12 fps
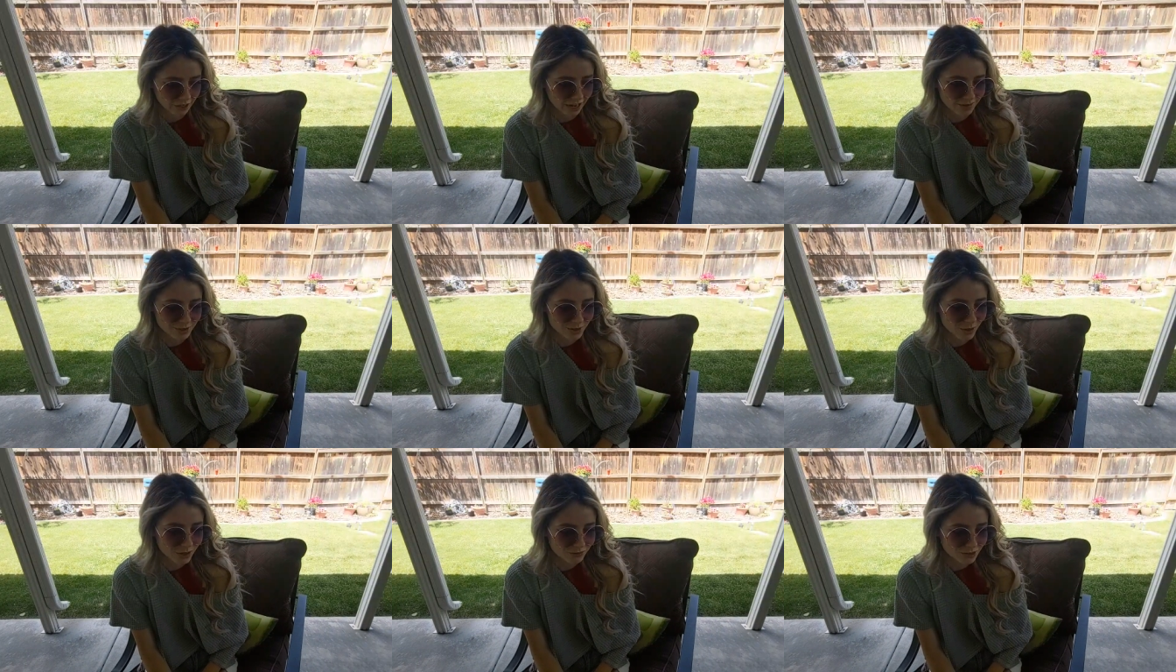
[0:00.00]
Wait, I'm
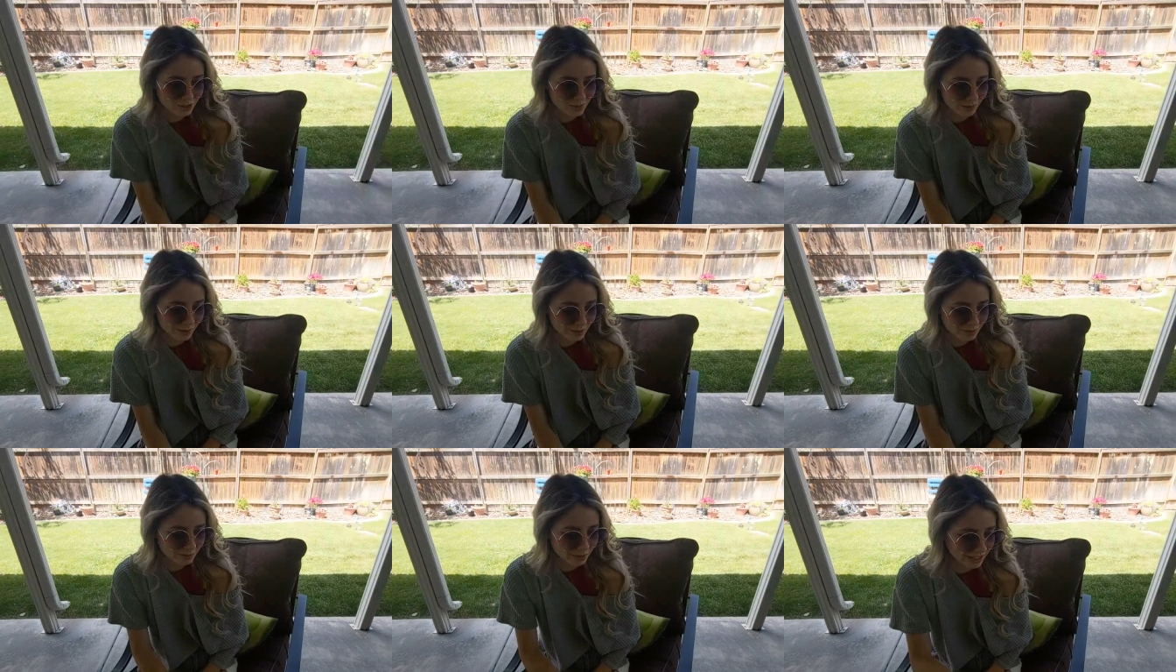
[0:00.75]
so confused by
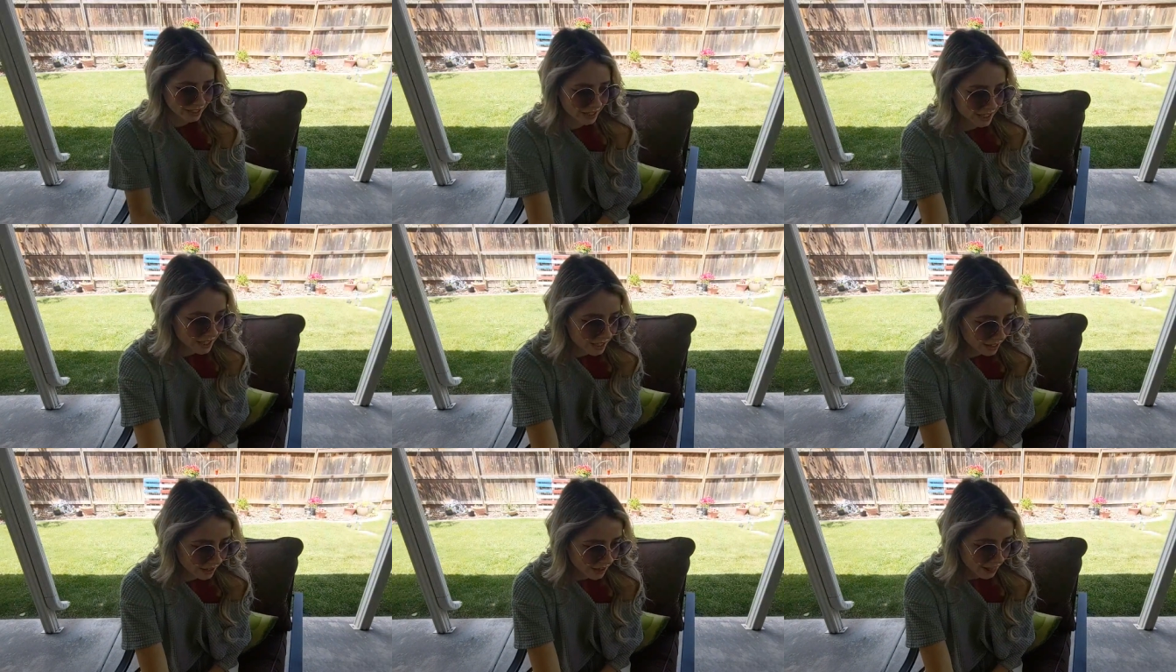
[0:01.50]
what you mean by
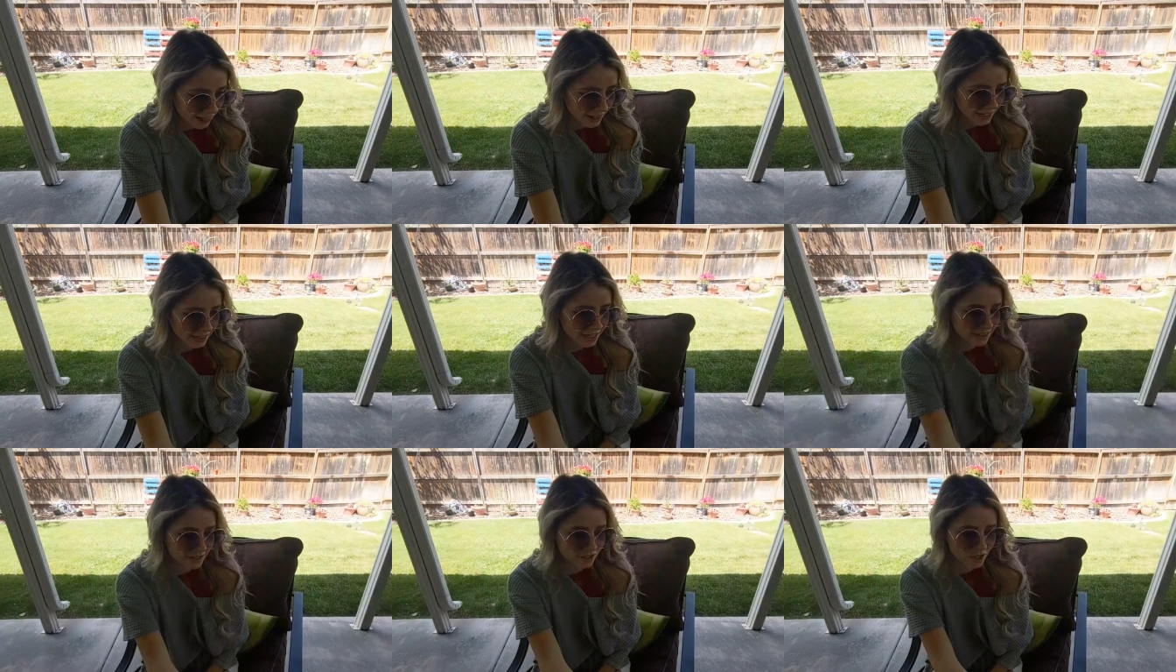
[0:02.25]
key. I
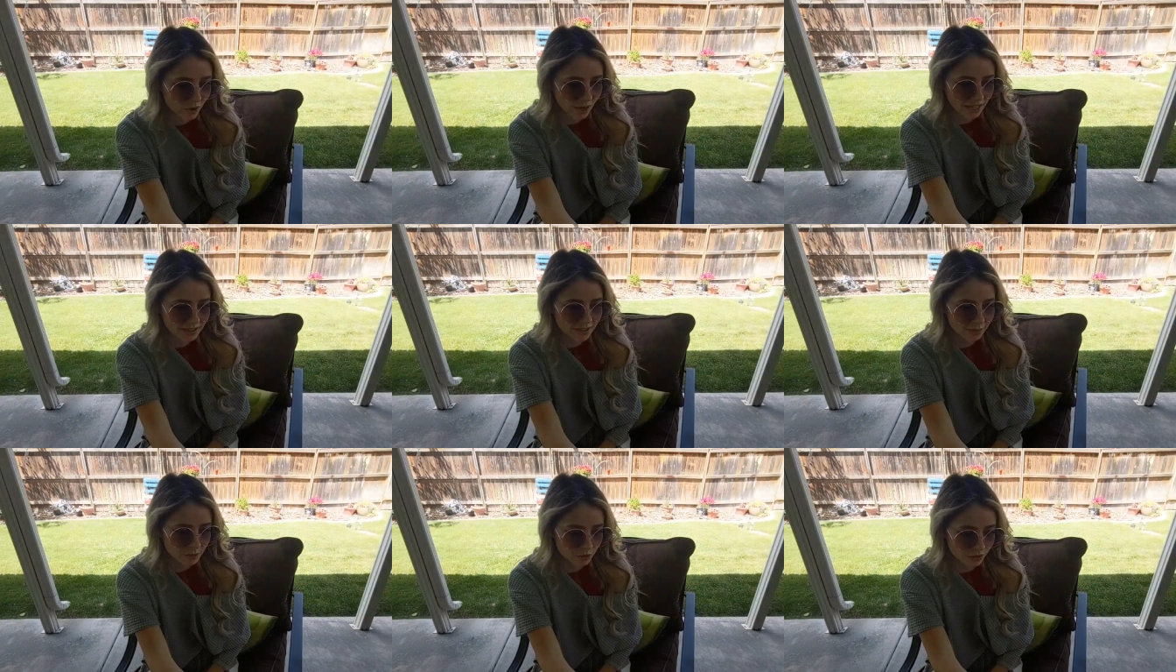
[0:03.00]
like this no
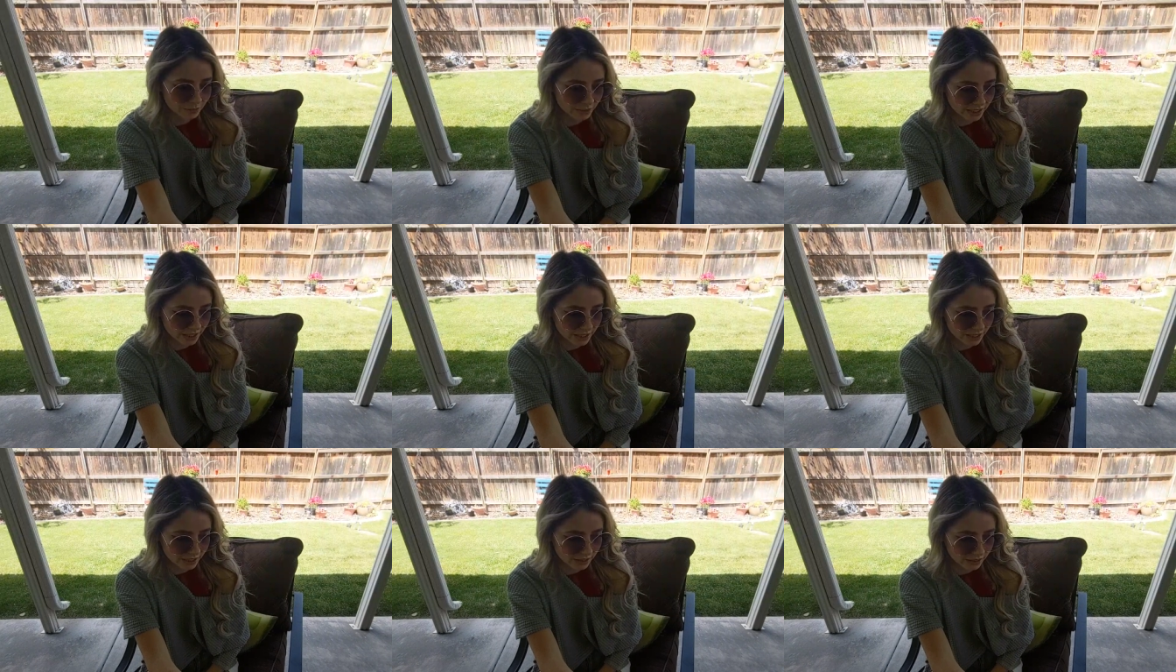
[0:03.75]
heads up stream
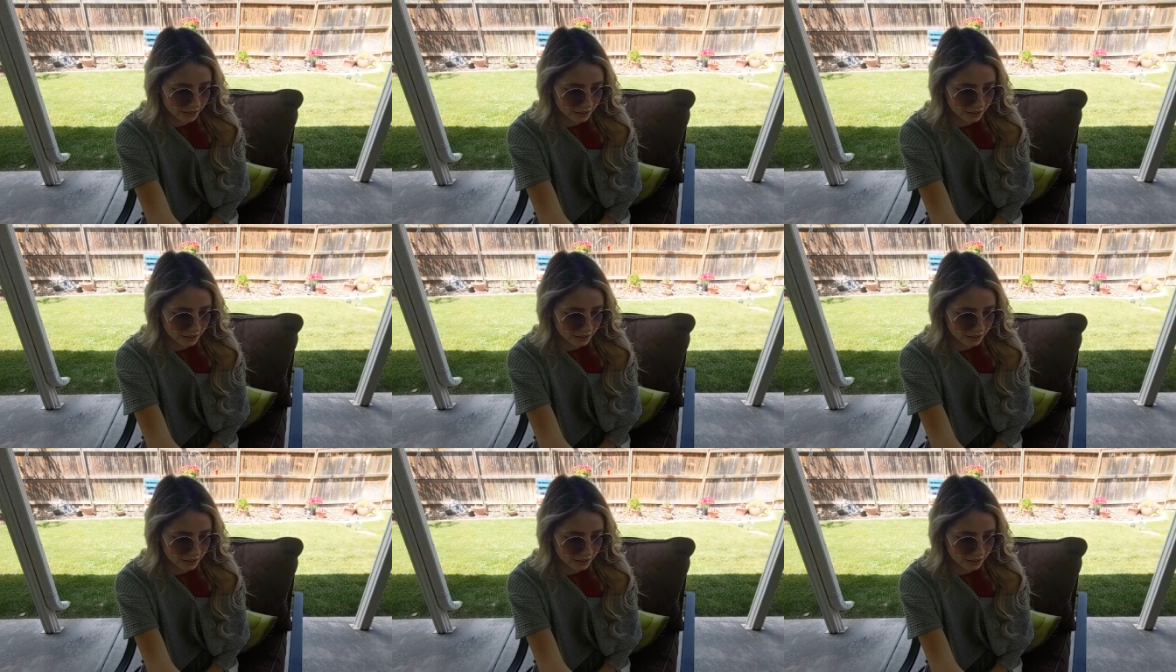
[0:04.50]
key.